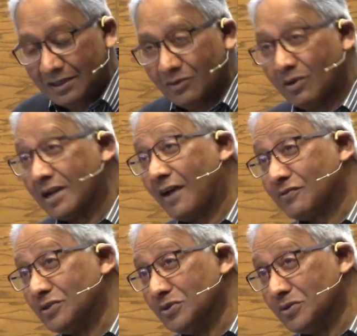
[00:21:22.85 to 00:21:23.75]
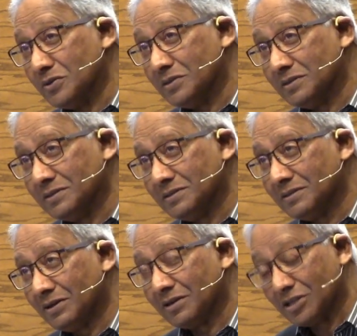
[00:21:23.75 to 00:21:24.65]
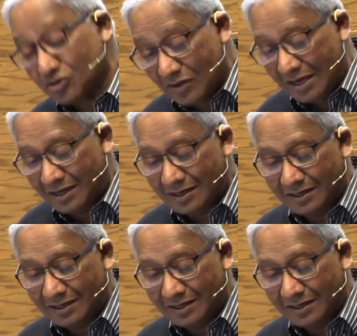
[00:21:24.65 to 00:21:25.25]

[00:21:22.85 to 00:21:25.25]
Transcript: one afternoon on a train.